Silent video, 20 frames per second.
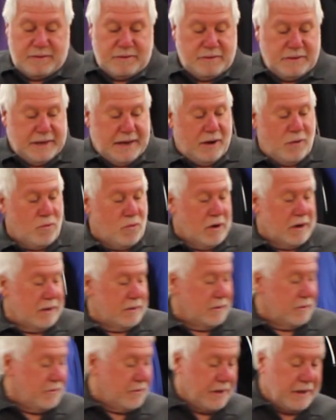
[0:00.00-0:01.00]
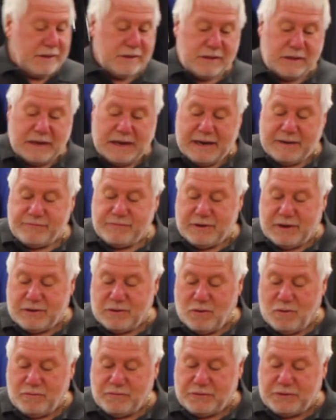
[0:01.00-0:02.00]
Now, one of the things that I've done
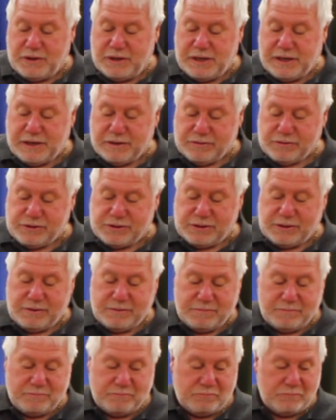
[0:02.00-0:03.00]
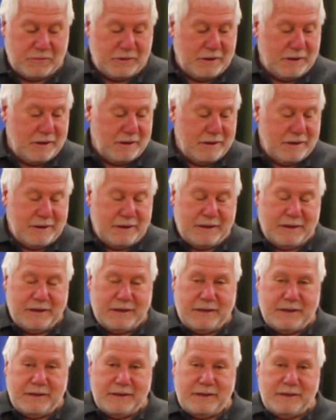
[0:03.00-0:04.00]
over the years
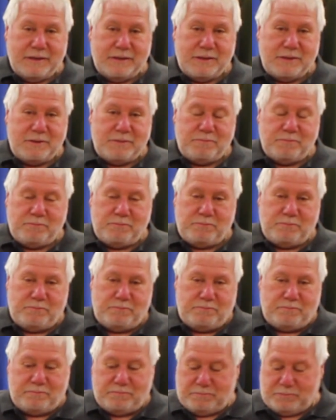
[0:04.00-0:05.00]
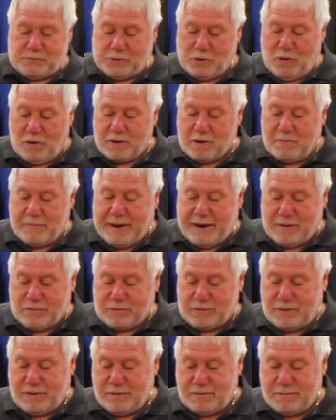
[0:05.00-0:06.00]
is talk
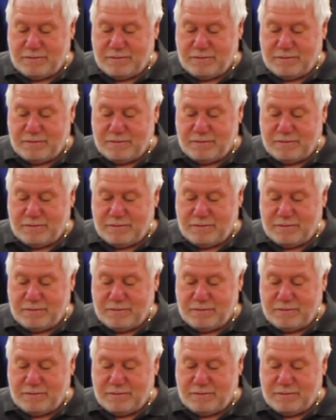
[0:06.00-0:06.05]
about